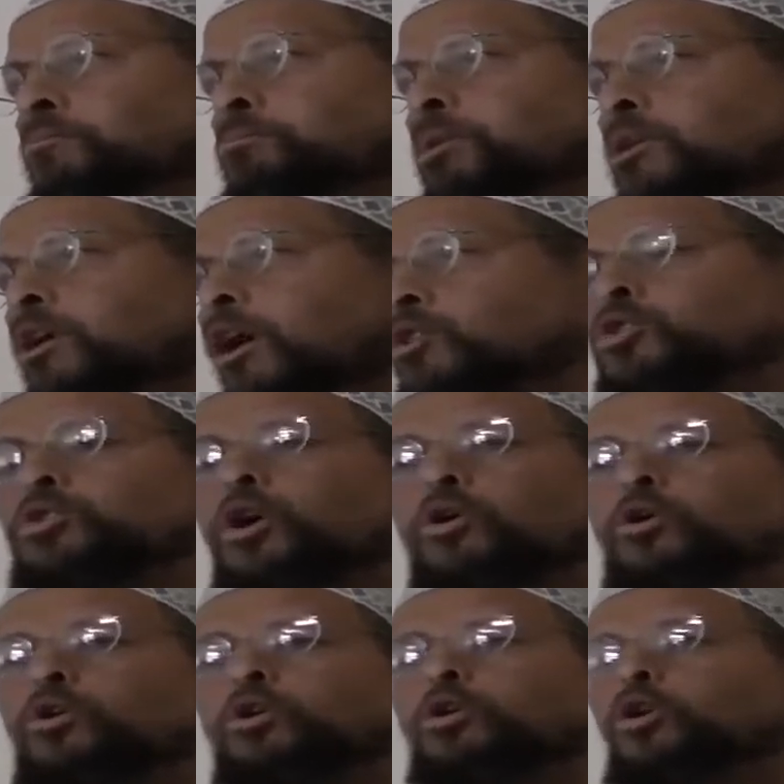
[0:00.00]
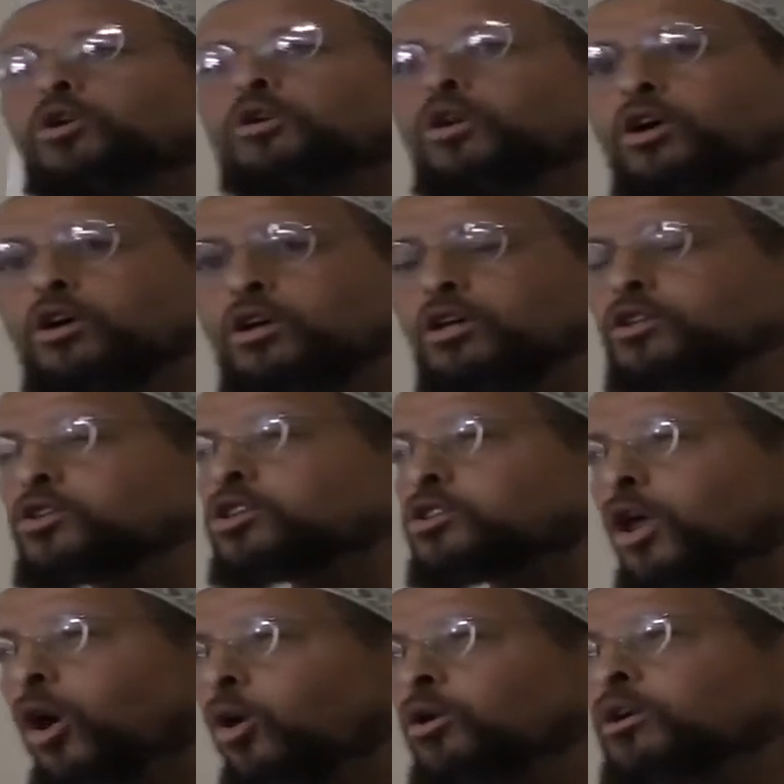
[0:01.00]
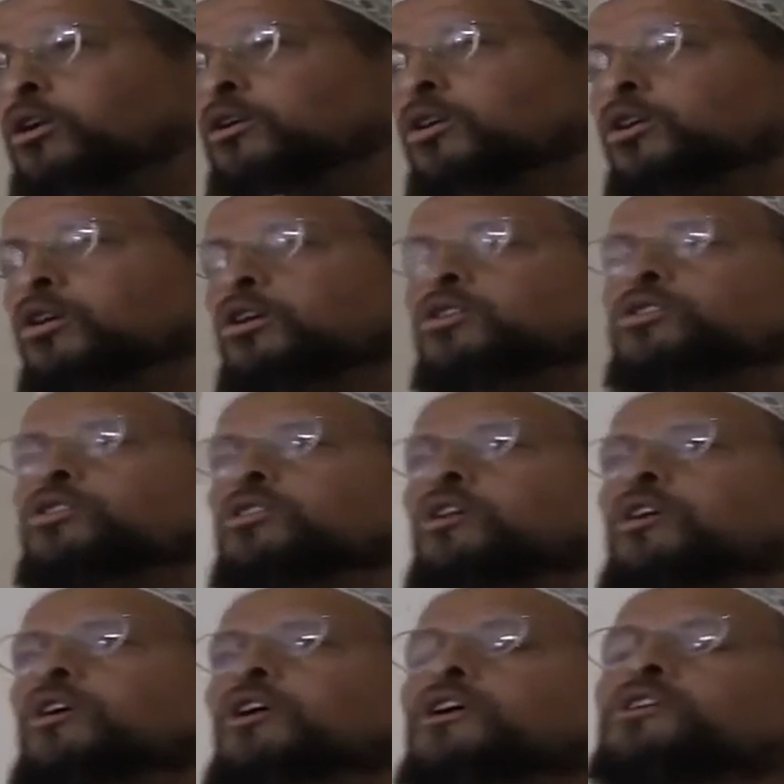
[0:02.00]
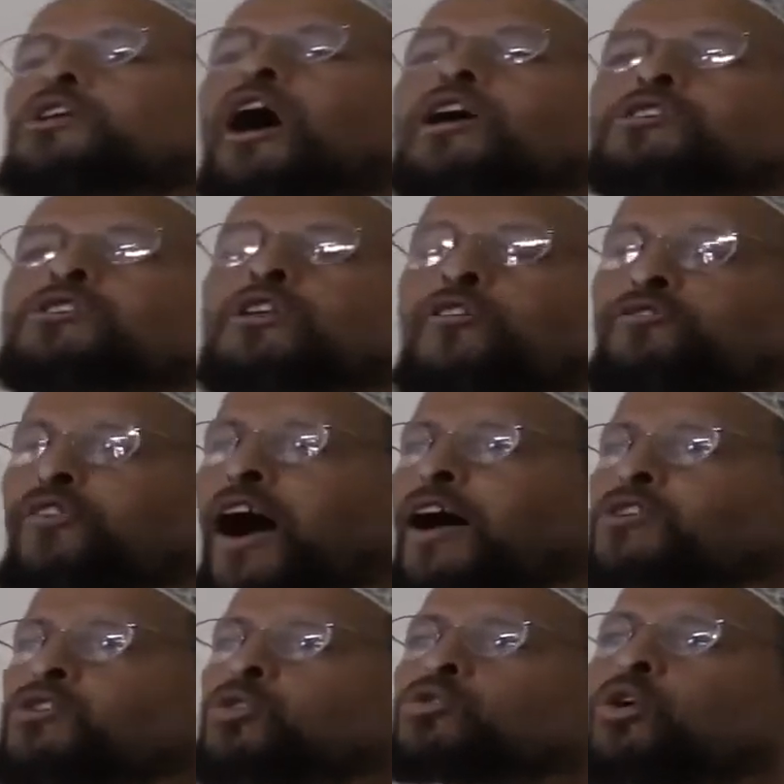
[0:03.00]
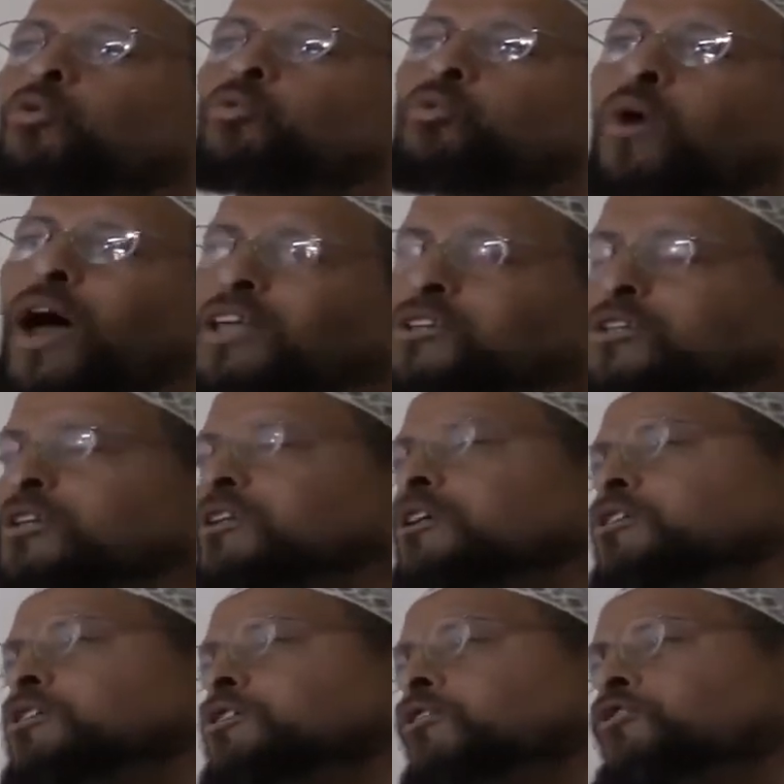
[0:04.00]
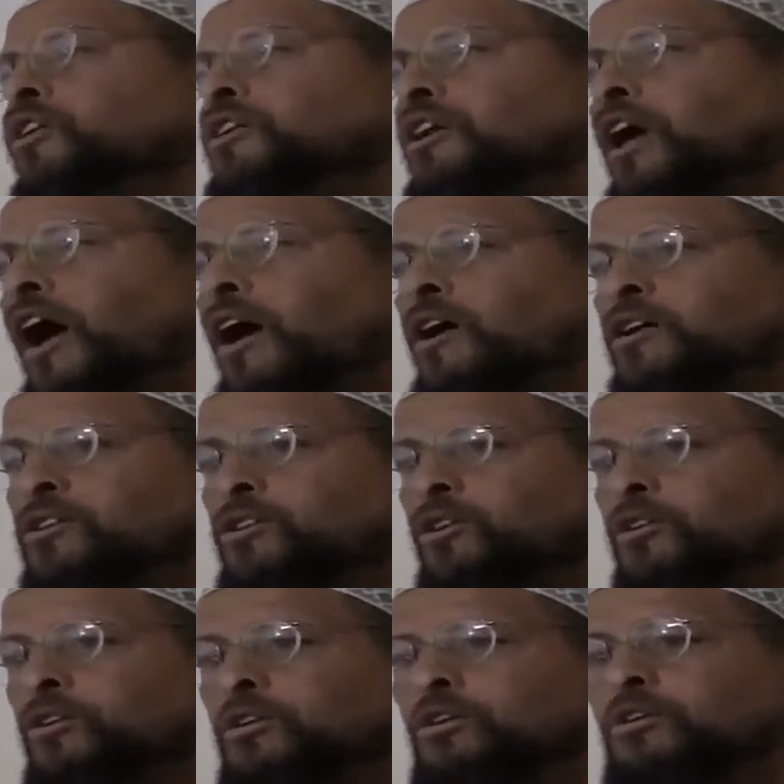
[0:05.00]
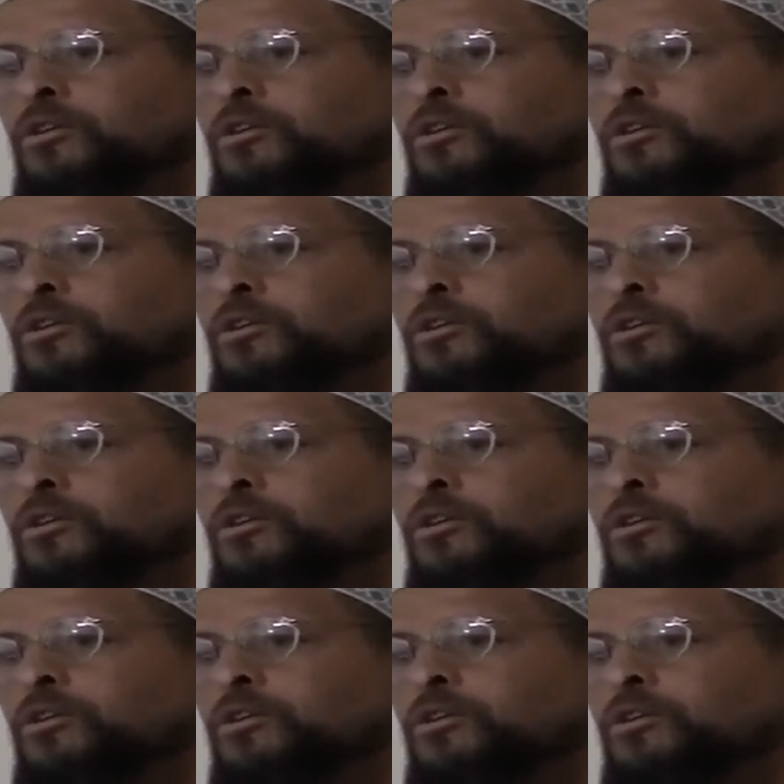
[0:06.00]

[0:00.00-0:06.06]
Because your good looking stolen goods testify to the wretchedness of your character.